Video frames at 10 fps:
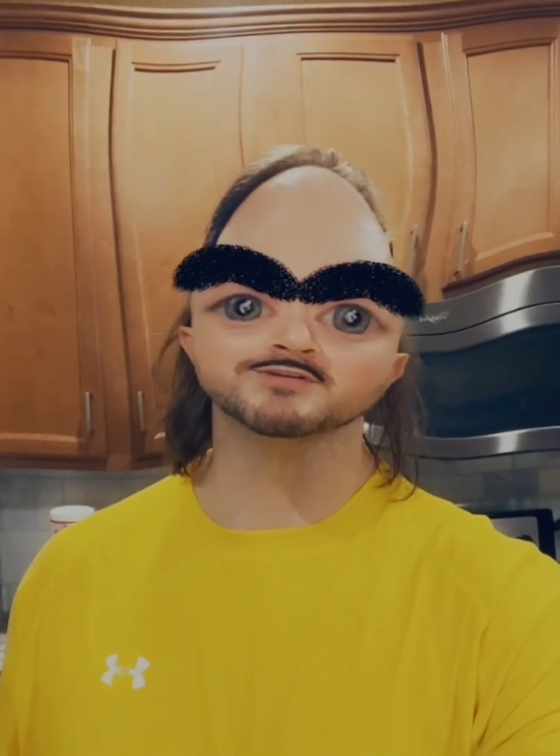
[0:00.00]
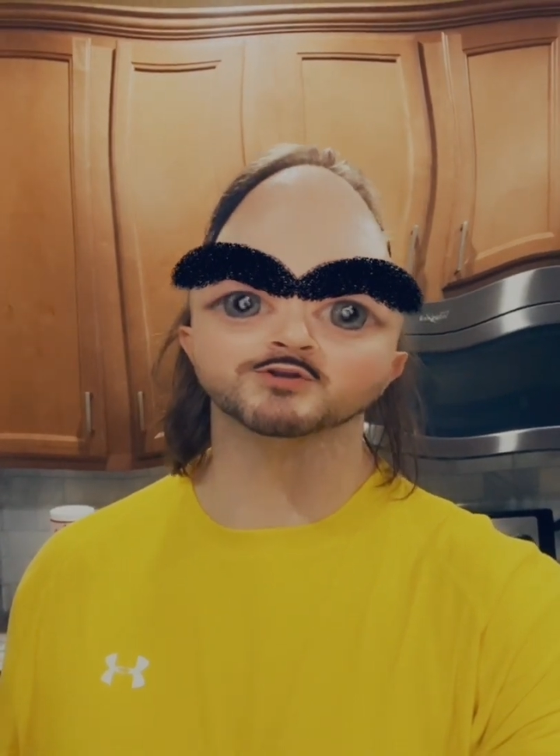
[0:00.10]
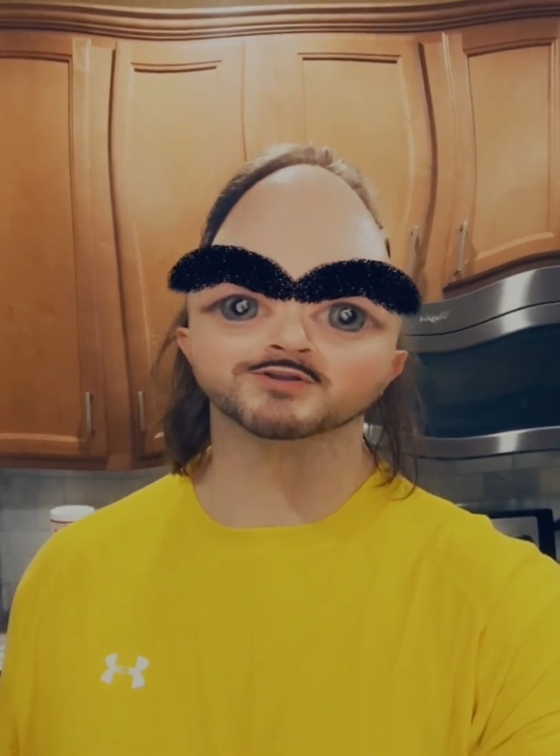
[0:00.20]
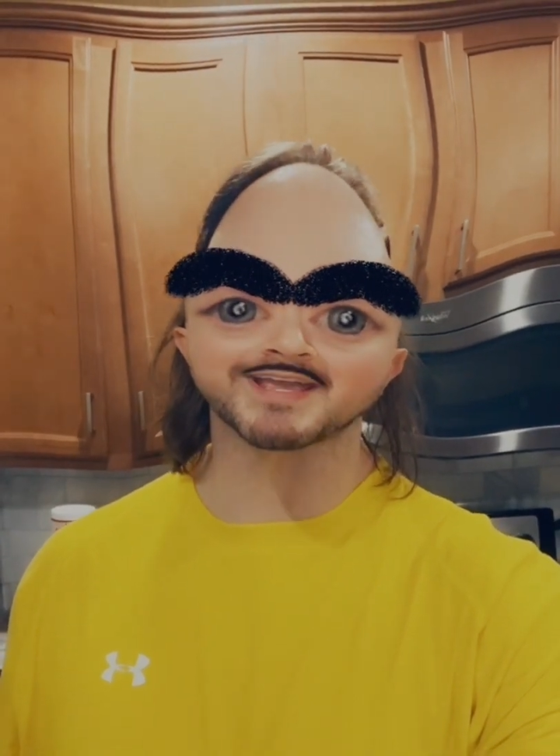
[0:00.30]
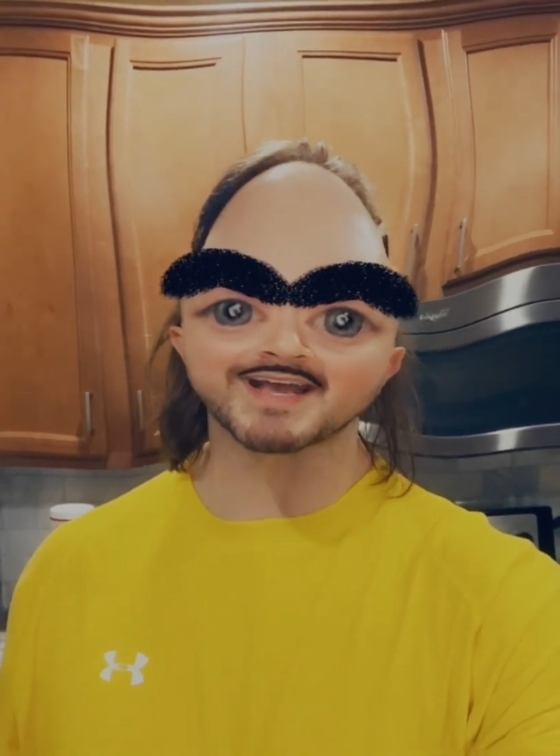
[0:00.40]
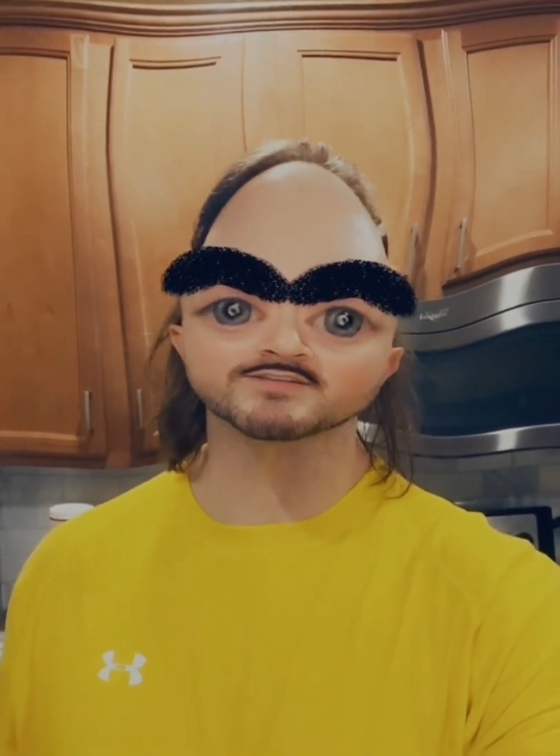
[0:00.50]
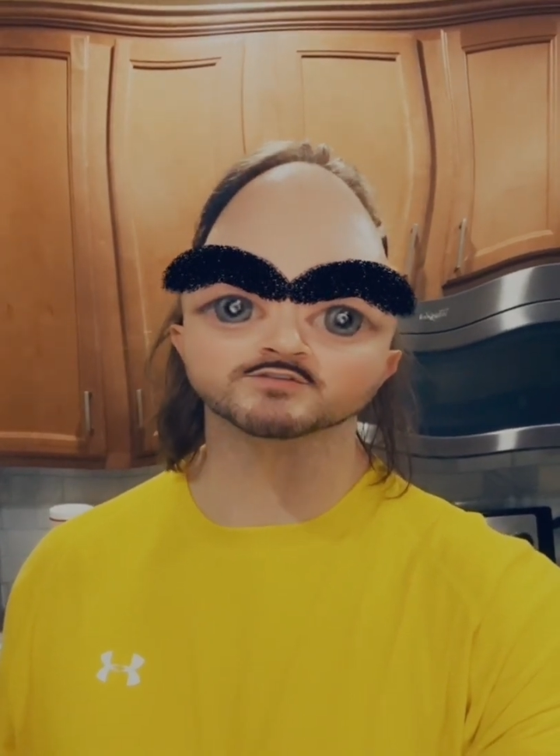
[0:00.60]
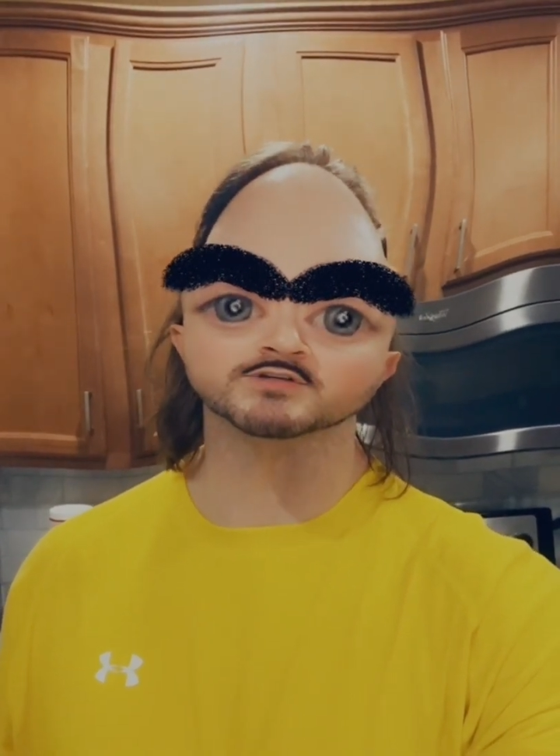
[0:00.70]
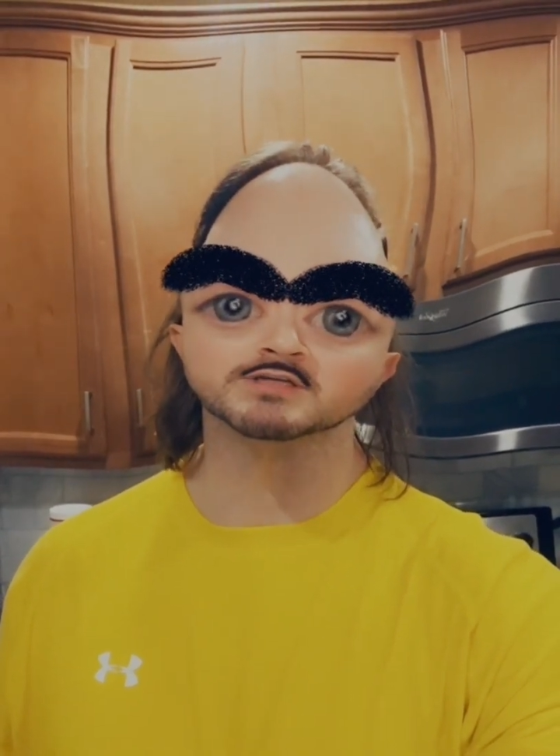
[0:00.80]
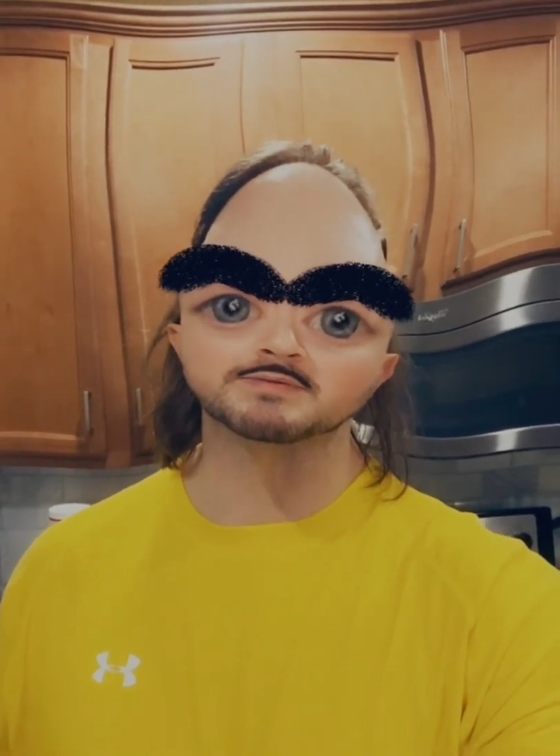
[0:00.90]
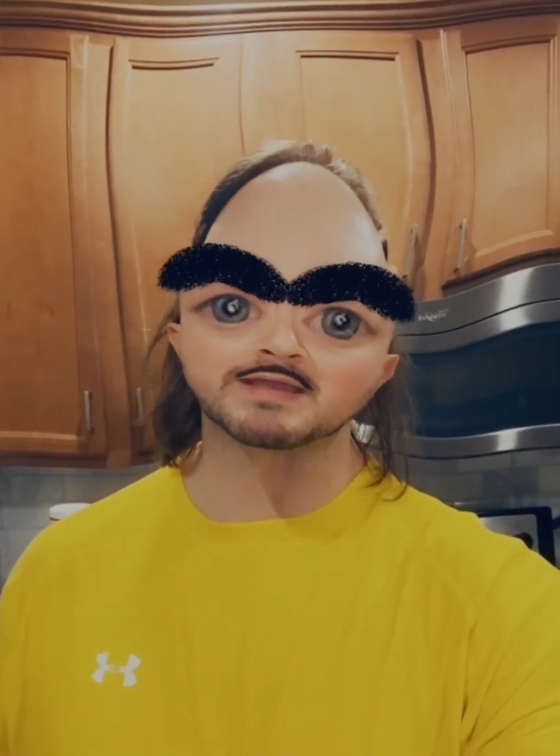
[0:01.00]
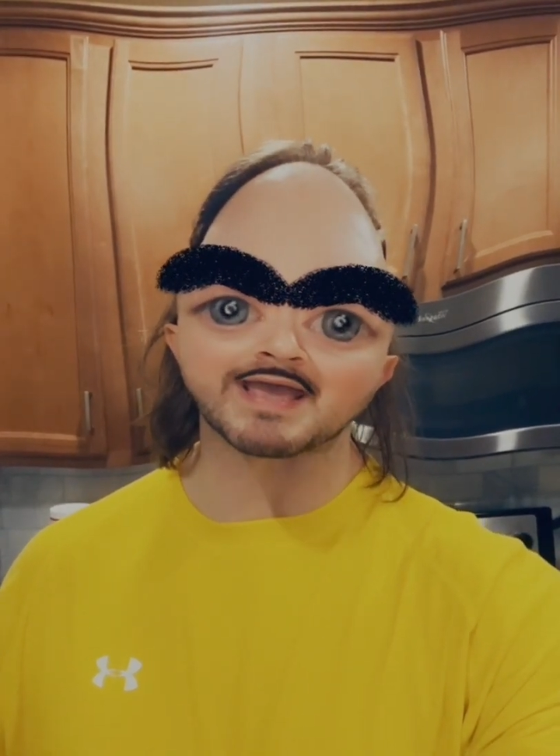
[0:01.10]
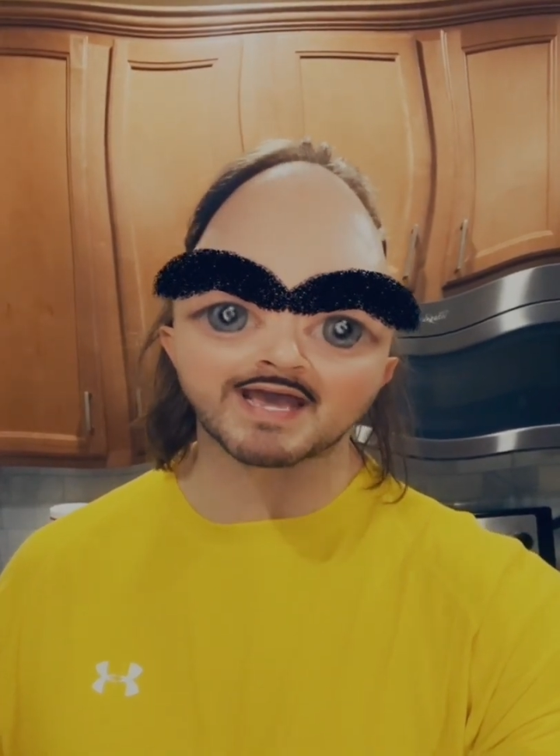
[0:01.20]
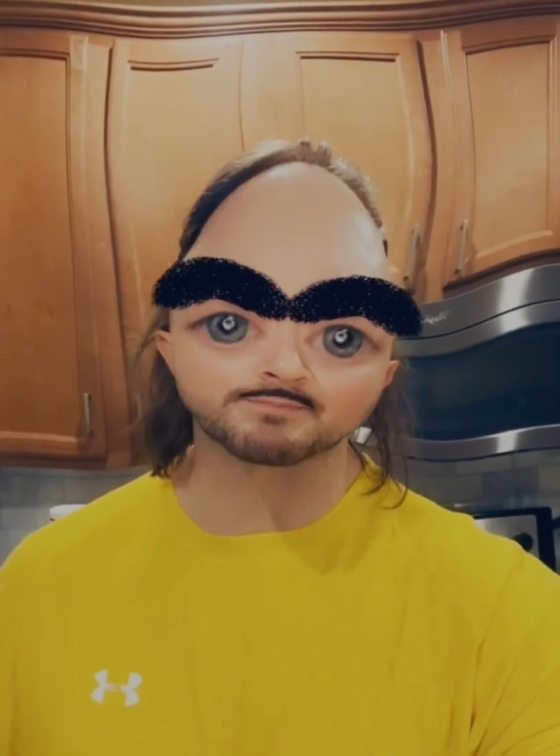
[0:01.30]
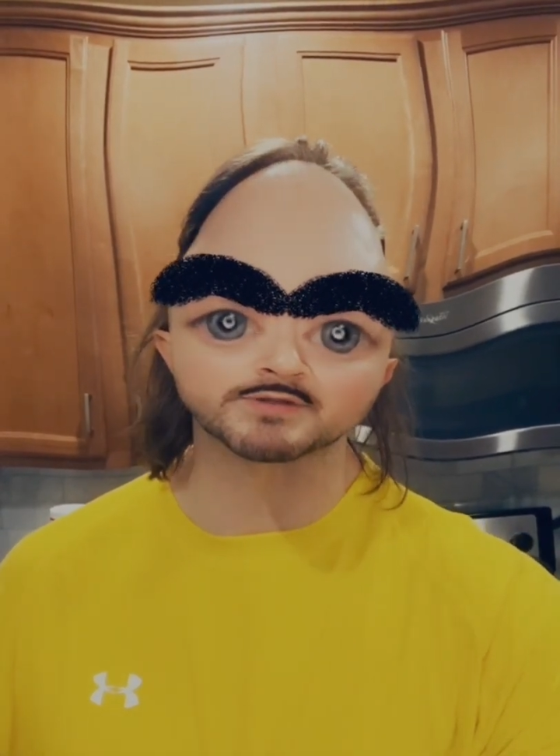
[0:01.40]
your cats are going to be
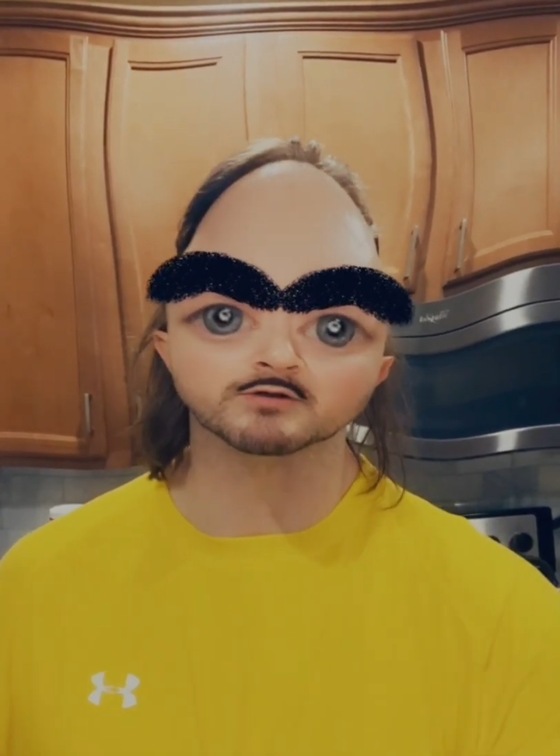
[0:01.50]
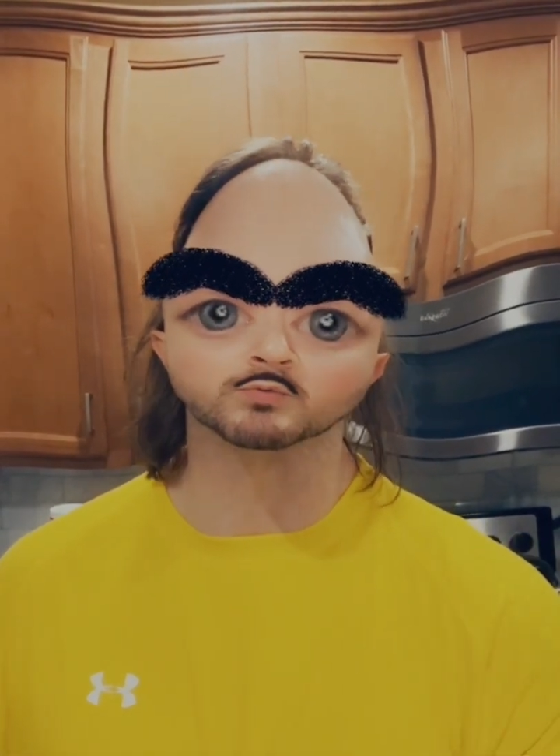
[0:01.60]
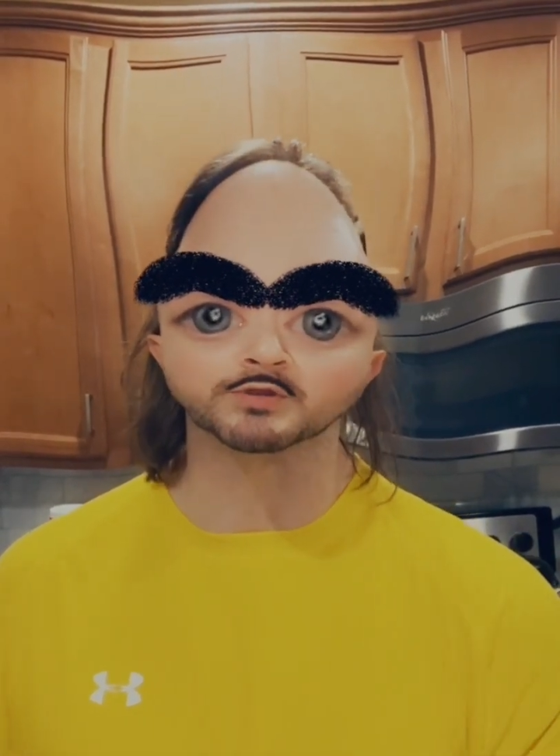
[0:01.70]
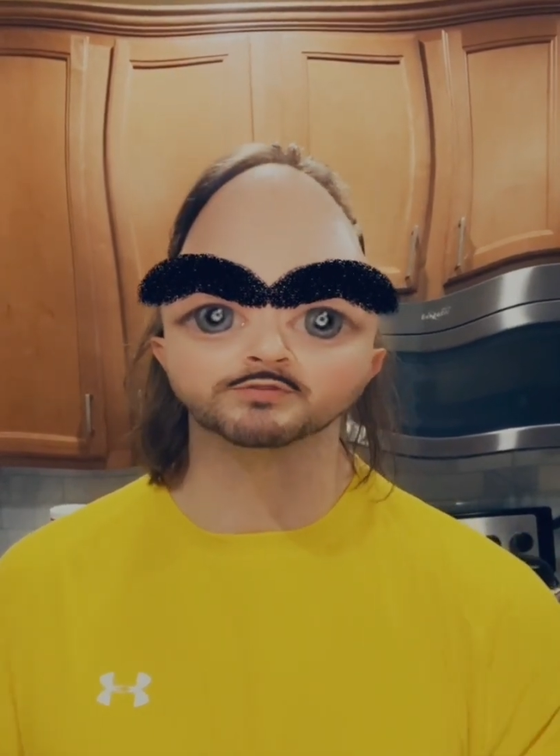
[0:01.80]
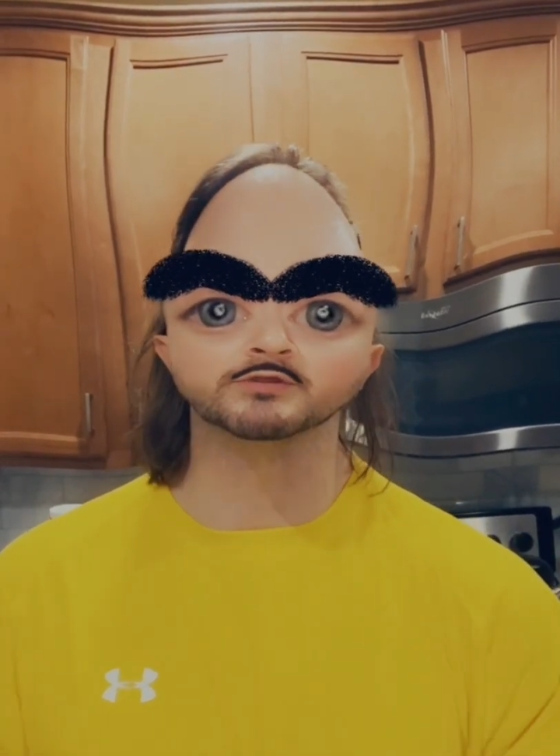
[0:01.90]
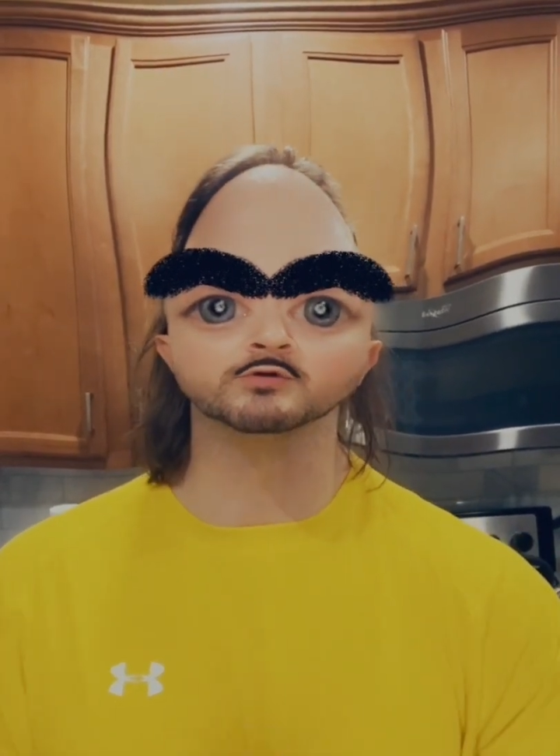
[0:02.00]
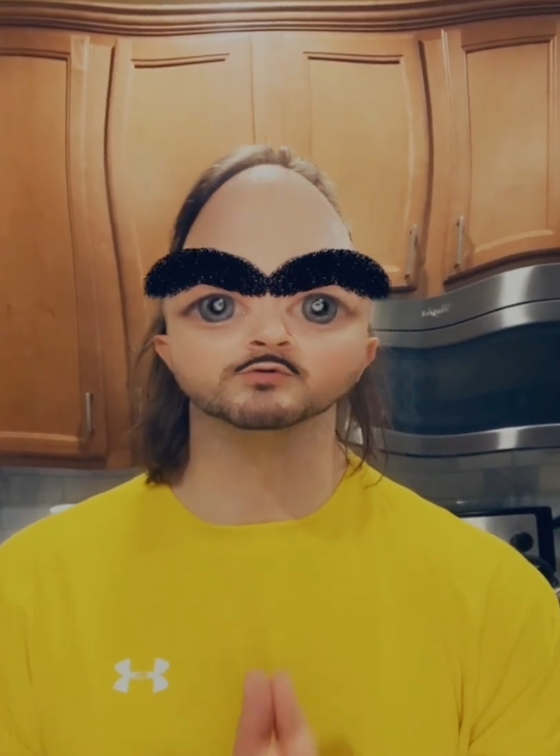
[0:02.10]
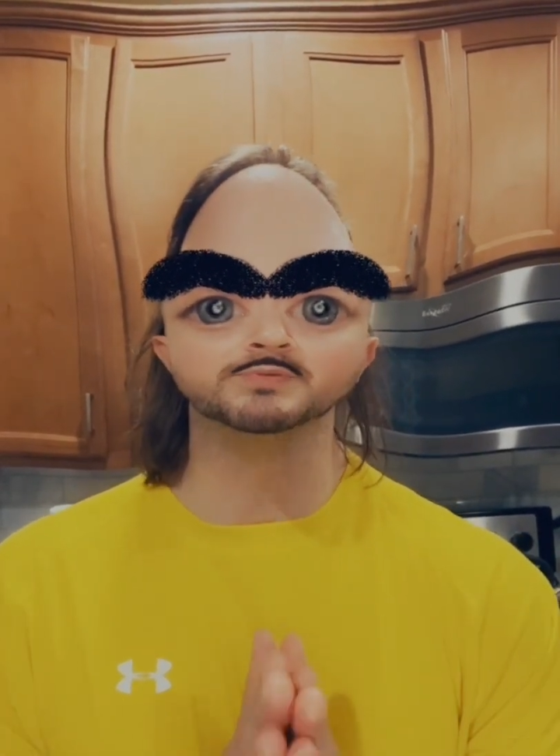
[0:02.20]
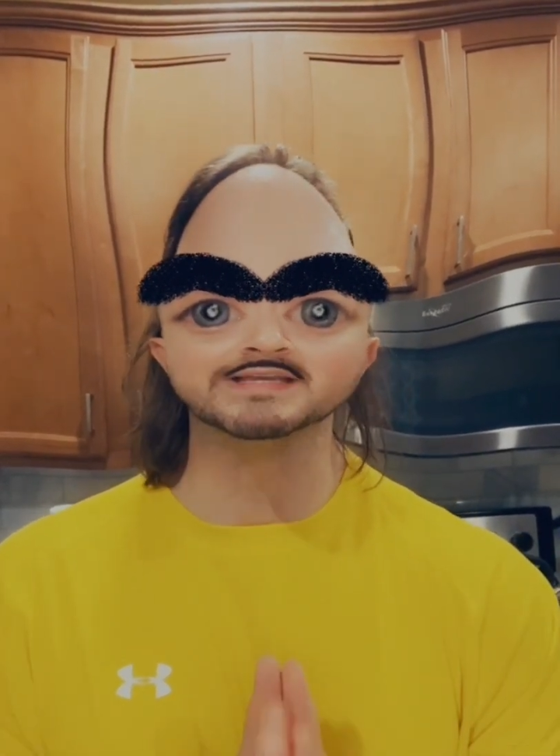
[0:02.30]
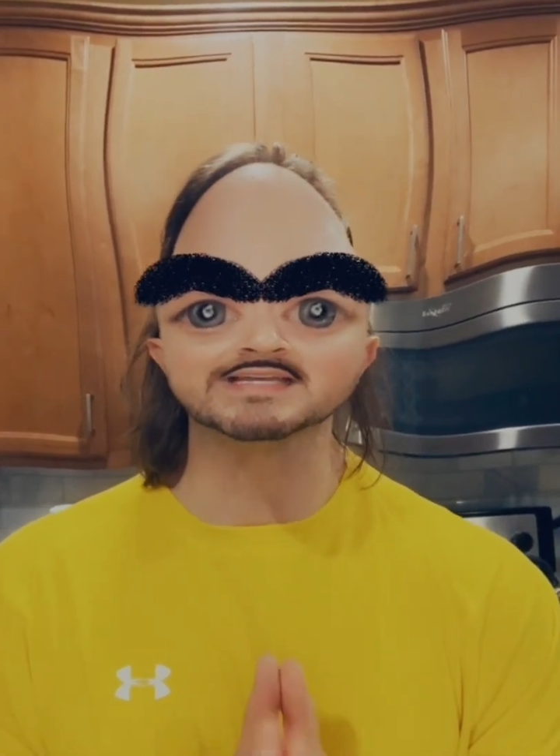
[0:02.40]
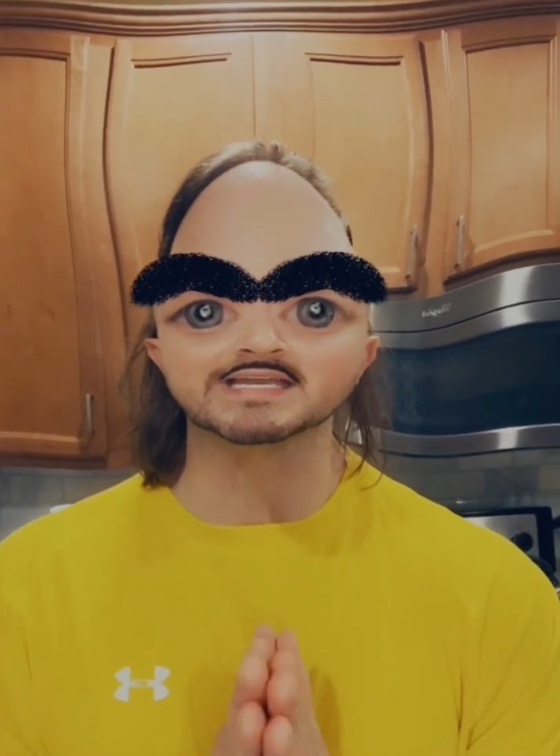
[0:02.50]
happier with you being